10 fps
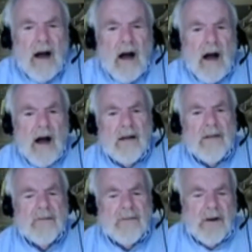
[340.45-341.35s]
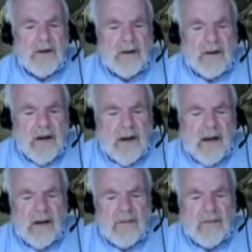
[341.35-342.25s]
The first
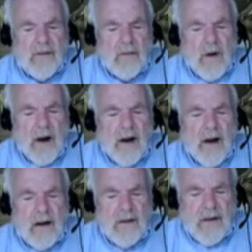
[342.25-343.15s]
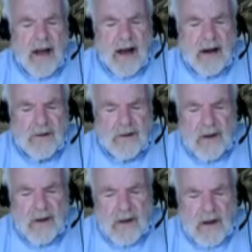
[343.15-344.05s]
is the way of
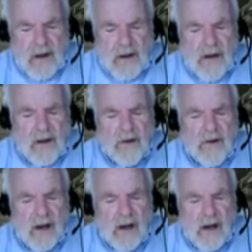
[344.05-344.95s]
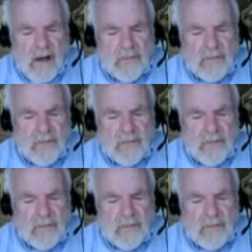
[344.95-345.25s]
action, kriya.